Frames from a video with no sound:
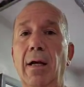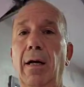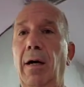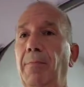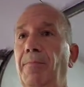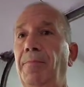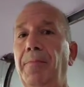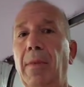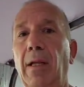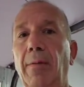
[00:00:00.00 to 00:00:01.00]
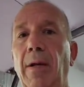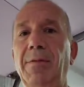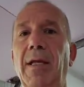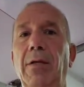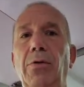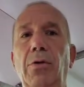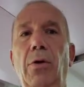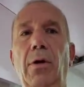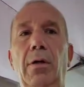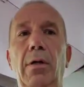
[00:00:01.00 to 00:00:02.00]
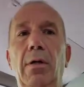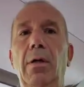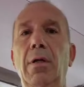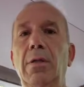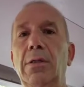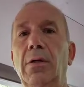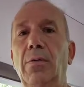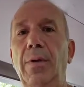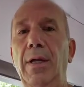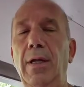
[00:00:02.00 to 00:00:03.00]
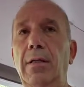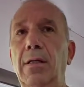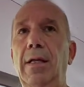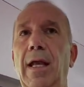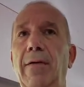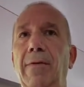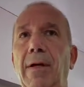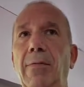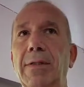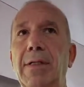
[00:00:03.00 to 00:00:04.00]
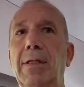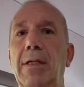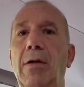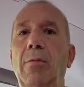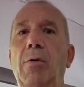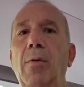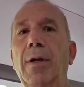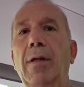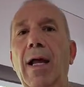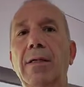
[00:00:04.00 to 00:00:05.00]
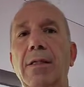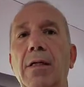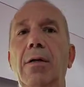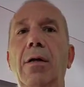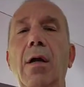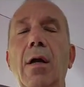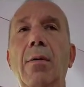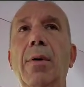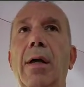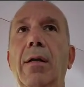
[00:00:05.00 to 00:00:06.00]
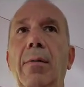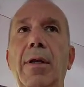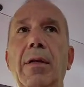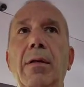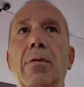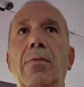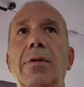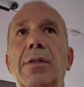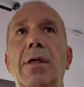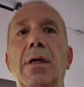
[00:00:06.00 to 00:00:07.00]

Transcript: I'm in upstate New York, so we did have it wasn't a terrible winter last year, but I mean it was